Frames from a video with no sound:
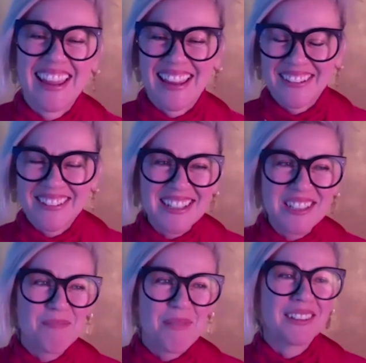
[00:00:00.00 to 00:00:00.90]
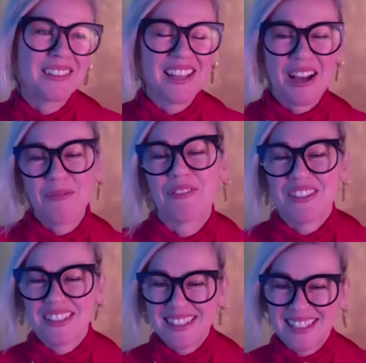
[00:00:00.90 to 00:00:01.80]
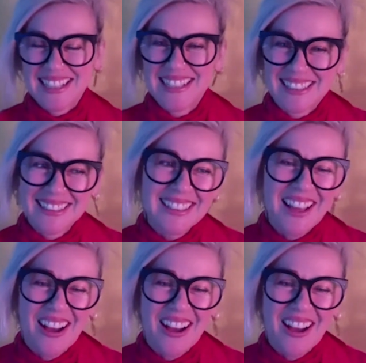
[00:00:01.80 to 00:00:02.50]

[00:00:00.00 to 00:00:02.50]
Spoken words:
Aries, buckle up for this season.